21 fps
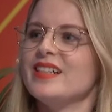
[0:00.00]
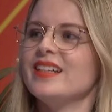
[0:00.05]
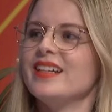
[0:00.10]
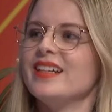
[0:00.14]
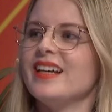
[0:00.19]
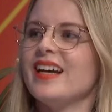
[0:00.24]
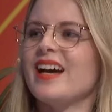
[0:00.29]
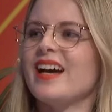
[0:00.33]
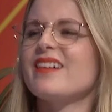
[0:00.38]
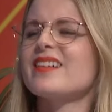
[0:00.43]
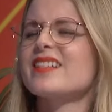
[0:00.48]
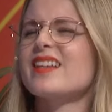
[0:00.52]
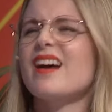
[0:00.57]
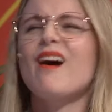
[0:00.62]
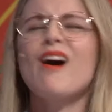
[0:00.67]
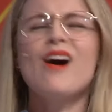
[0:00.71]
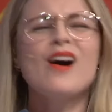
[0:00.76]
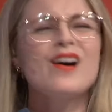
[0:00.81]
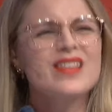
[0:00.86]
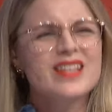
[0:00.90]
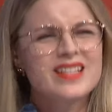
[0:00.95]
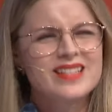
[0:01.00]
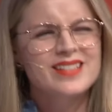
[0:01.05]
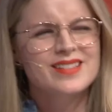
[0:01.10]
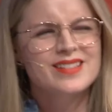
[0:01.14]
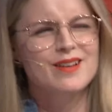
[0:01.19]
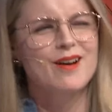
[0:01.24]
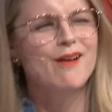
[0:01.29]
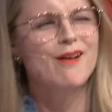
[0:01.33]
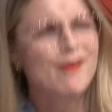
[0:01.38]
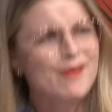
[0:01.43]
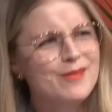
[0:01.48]
And I was like, oh, this is
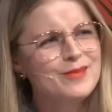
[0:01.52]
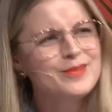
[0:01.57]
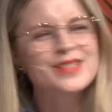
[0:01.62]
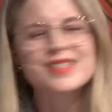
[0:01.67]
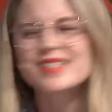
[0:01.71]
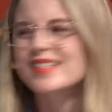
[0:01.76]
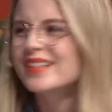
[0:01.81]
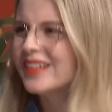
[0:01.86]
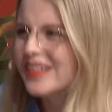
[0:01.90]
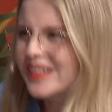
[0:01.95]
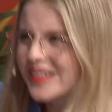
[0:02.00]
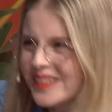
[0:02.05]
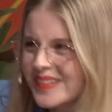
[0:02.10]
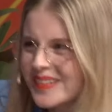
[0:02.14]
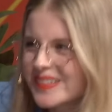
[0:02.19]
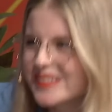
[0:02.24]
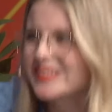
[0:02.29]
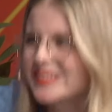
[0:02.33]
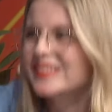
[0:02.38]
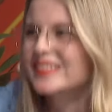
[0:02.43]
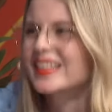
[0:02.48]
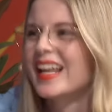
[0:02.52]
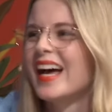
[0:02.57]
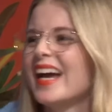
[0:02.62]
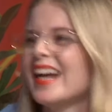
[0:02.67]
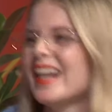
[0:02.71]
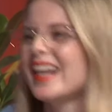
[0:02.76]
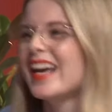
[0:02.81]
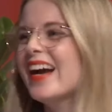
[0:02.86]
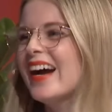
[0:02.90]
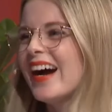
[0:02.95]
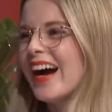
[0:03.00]
old school. Like,
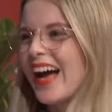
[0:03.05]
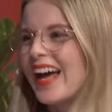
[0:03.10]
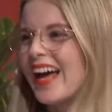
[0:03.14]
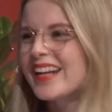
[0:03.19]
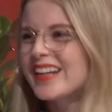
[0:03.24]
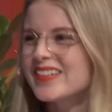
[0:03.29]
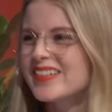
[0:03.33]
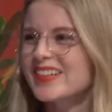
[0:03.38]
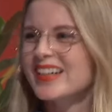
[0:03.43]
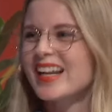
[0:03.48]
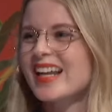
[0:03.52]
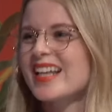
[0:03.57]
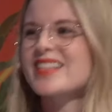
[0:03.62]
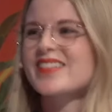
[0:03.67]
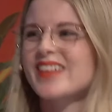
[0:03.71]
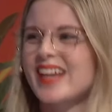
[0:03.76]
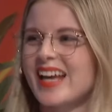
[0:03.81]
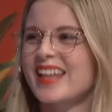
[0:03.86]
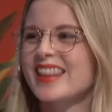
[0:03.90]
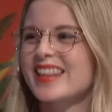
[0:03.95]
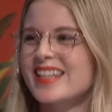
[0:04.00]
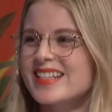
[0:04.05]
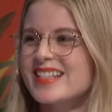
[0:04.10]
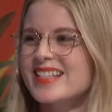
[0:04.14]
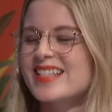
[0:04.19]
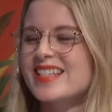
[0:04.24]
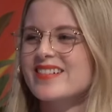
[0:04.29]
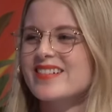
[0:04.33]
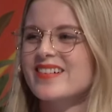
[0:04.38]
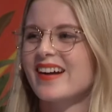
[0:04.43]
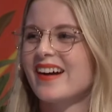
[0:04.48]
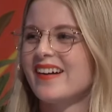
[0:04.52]
I didn't realize we had this
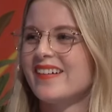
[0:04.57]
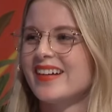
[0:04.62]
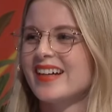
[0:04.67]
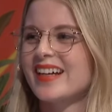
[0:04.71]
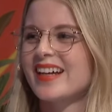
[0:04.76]
still going.